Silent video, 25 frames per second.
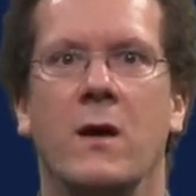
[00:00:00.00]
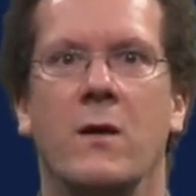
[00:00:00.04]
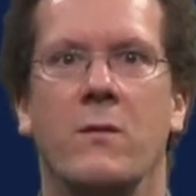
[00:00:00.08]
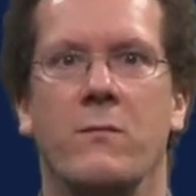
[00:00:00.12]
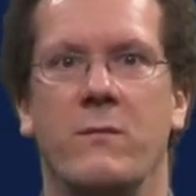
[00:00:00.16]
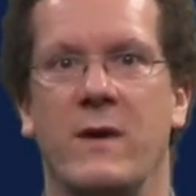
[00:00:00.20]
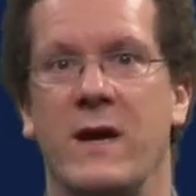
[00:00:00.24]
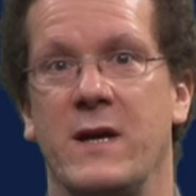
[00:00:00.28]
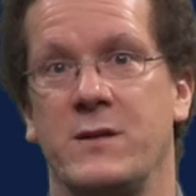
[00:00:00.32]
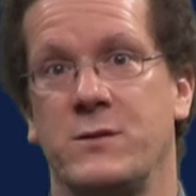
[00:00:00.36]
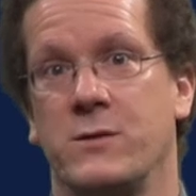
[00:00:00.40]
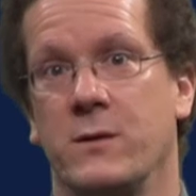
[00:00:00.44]

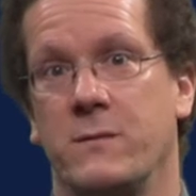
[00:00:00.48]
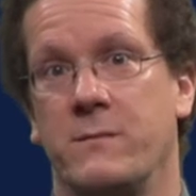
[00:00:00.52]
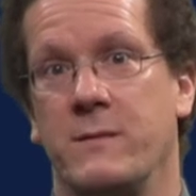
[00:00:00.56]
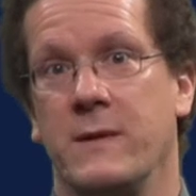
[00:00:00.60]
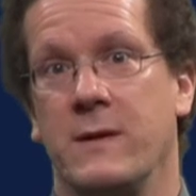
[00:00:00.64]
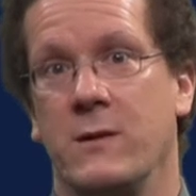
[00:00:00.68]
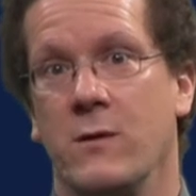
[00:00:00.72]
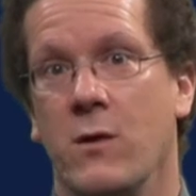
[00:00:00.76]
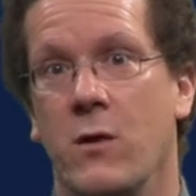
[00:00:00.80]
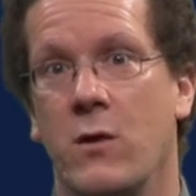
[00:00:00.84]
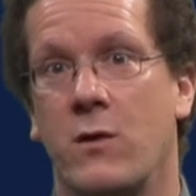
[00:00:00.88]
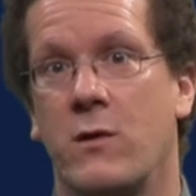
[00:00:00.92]
Where should we
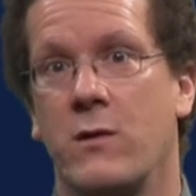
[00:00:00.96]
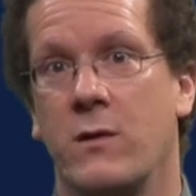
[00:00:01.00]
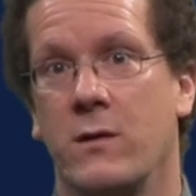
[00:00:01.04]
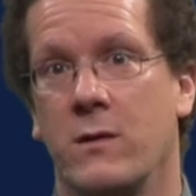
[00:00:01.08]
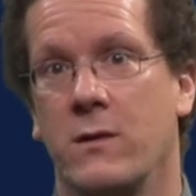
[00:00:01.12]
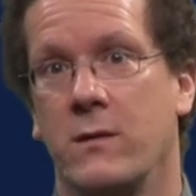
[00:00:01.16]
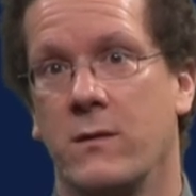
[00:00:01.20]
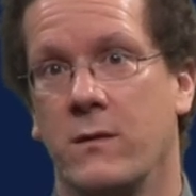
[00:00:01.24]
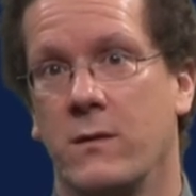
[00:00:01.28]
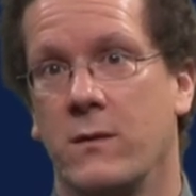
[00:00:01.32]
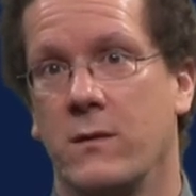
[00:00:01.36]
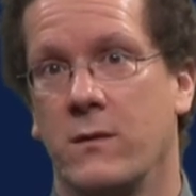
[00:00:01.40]
look
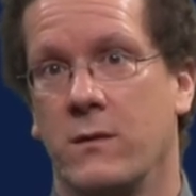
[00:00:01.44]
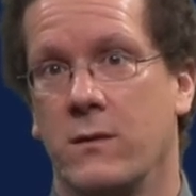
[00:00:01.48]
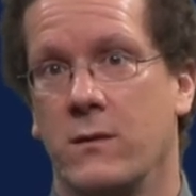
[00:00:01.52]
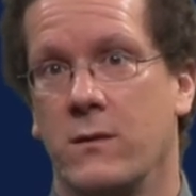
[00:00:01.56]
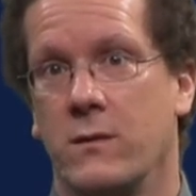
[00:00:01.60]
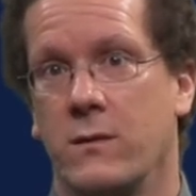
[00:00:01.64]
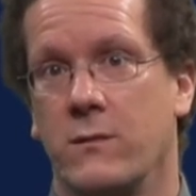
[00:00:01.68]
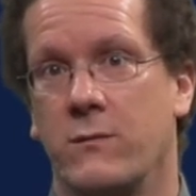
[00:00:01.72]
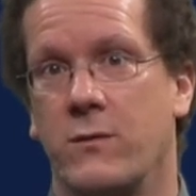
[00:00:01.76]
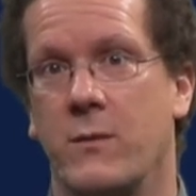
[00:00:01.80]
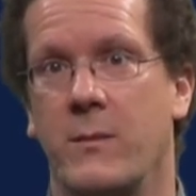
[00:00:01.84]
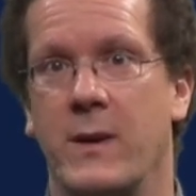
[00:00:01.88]

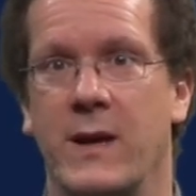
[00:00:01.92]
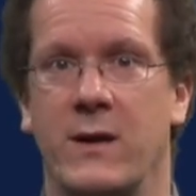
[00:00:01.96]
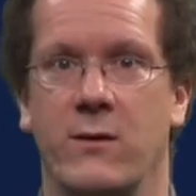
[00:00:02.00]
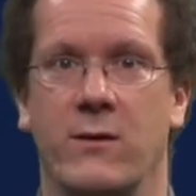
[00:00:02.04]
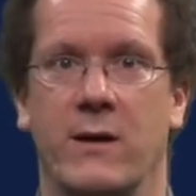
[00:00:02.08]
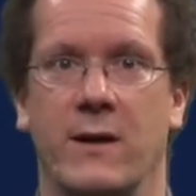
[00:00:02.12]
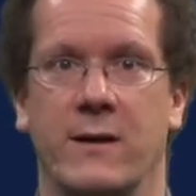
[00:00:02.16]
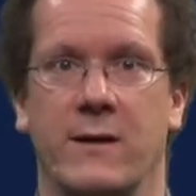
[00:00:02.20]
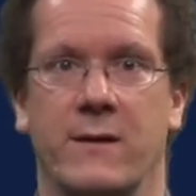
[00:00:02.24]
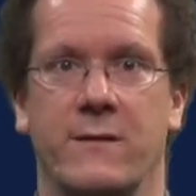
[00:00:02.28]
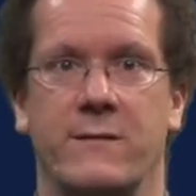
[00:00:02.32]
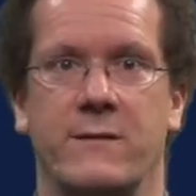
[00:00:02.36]
for
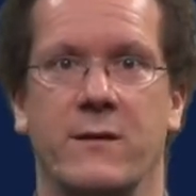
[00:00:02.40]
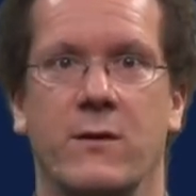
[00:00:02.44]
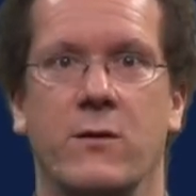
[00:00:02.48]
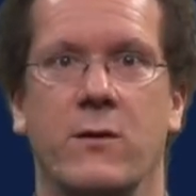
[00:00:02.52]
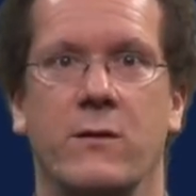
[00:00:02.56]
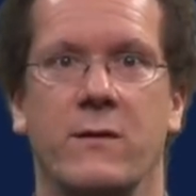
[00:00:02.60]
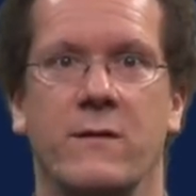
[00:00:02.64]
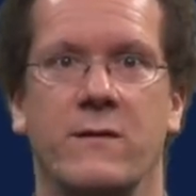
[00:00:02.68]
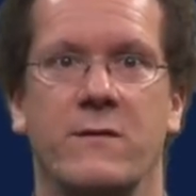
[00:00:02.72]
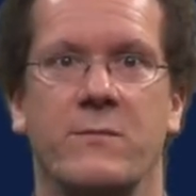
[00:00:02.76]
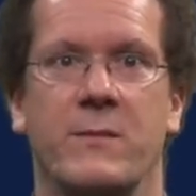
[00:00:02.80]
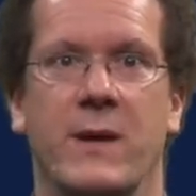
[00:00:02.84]
Majoranas in
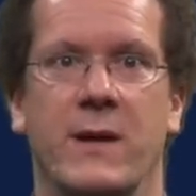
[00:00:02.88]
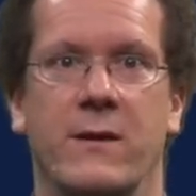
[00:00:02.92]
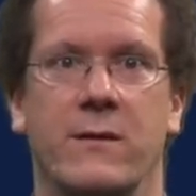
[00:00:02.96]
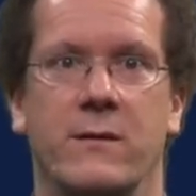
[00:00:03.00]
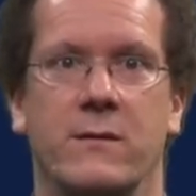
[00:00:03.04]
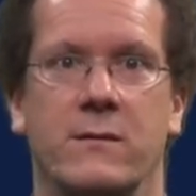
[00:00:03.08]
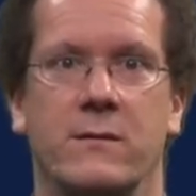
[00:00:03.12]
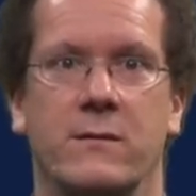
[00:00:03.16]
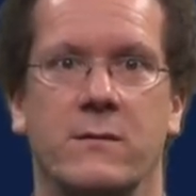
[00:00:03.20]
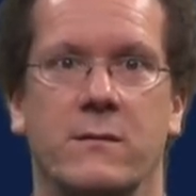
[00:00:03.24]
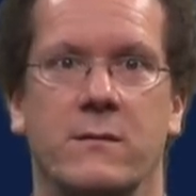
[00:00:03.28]
condensed matter?